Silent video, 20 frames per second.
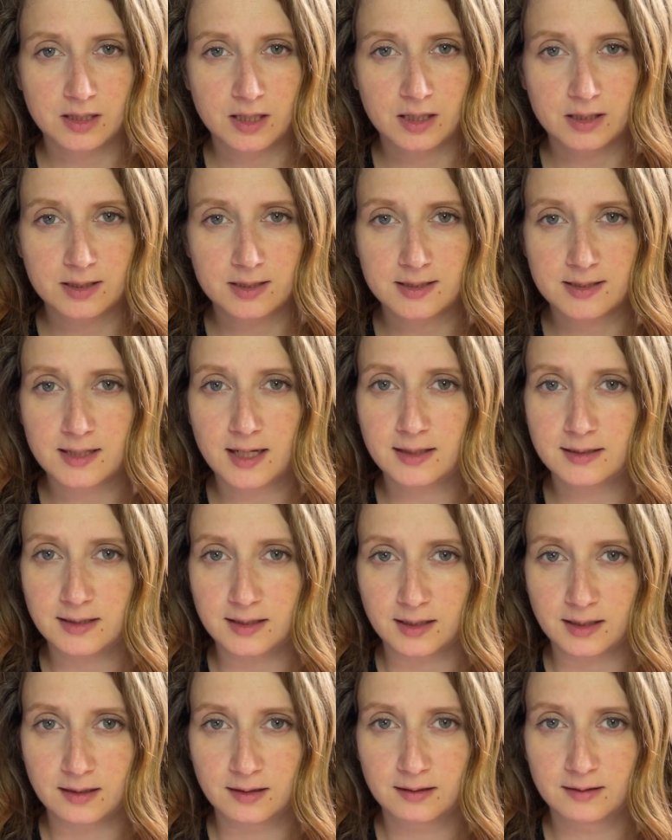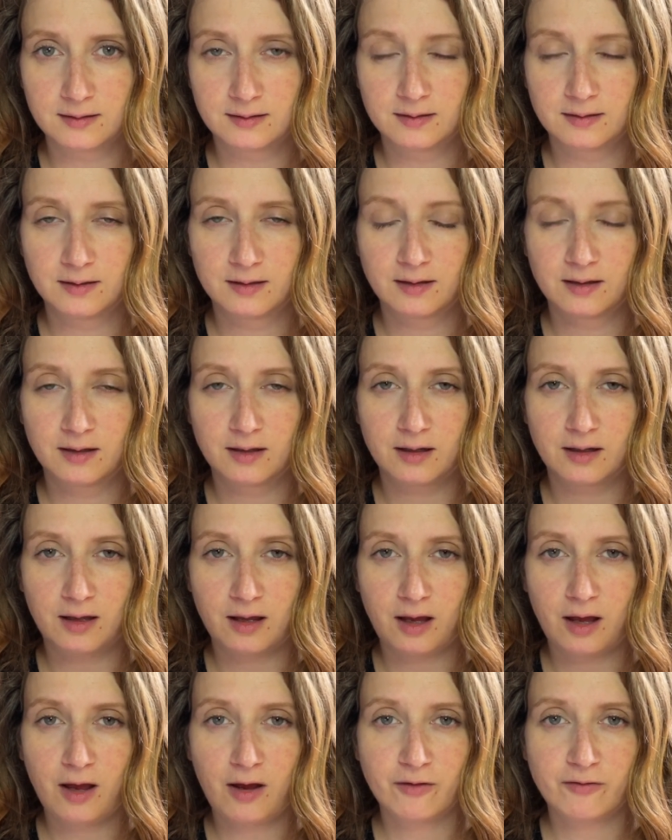understanding
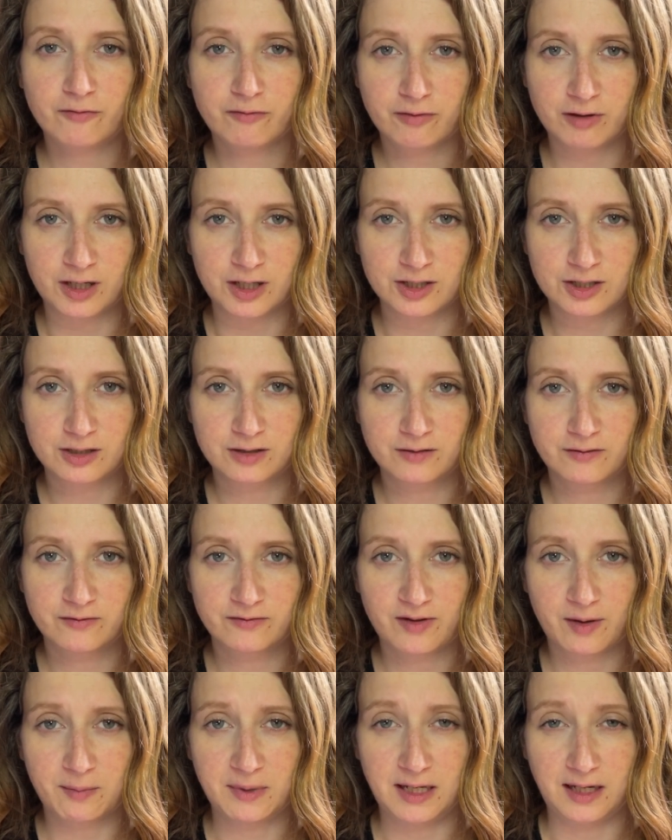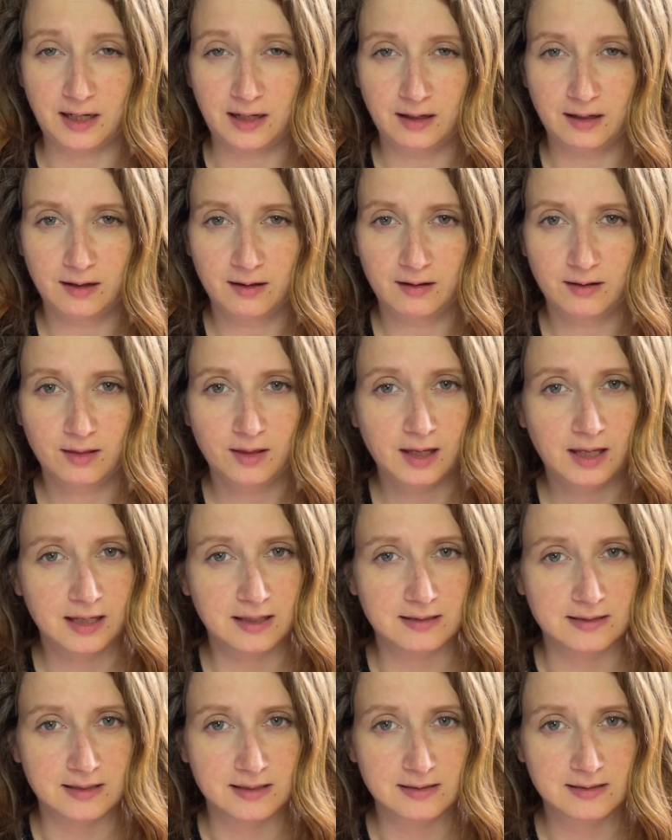her French family, the
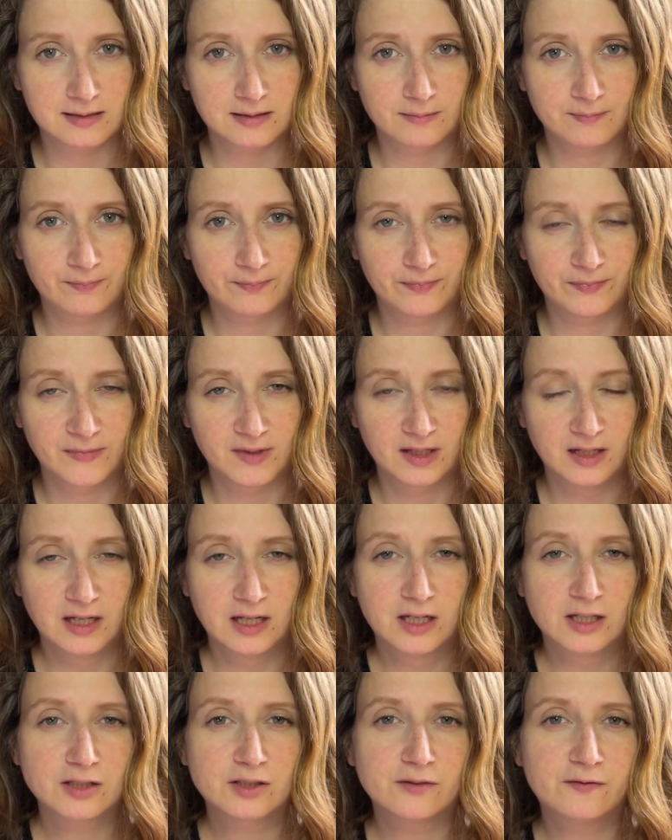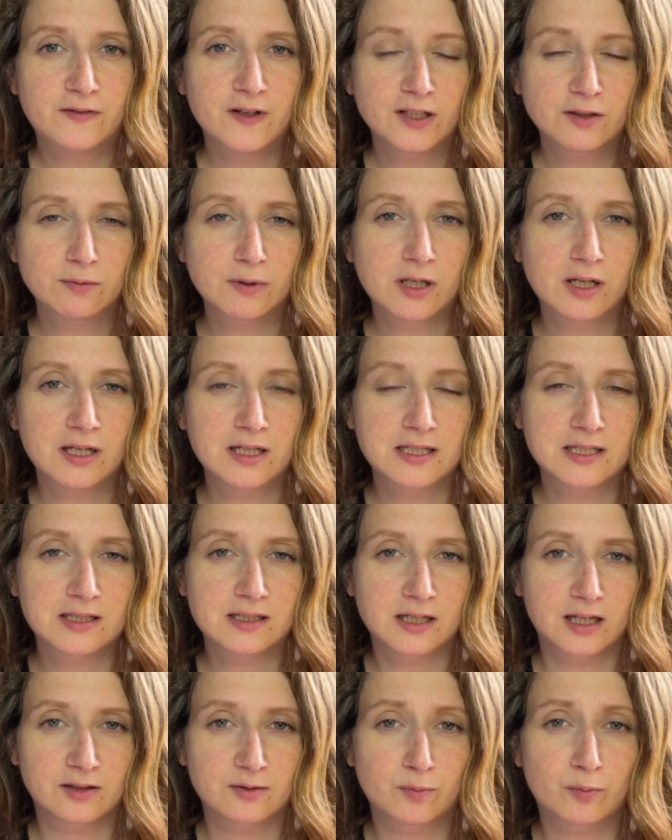Guises. So first we're going to
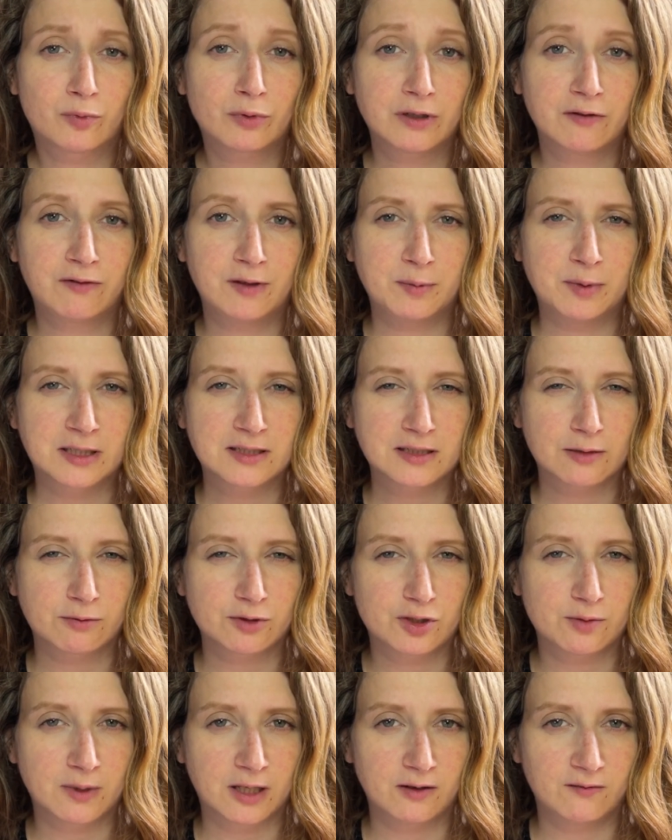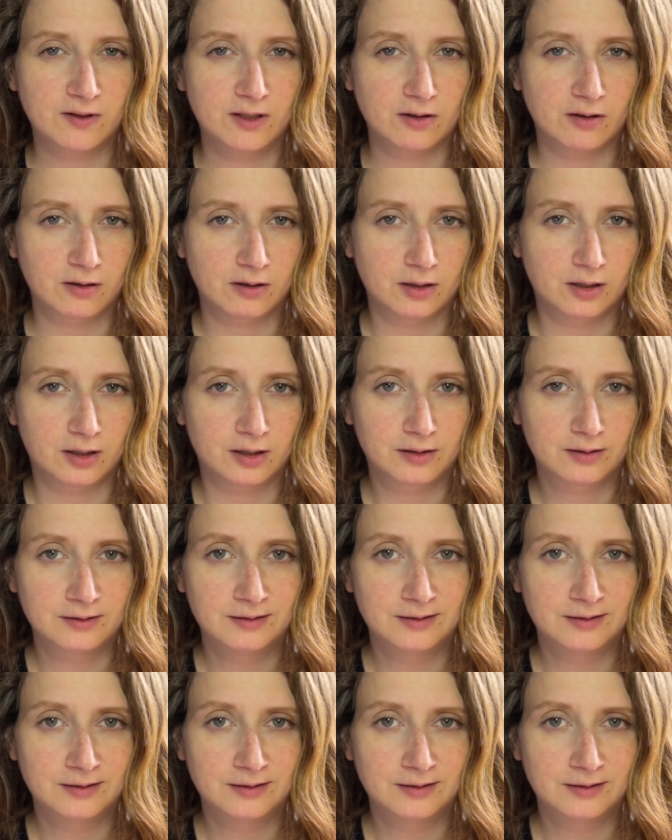discuss briefly, because I want to make a video on her,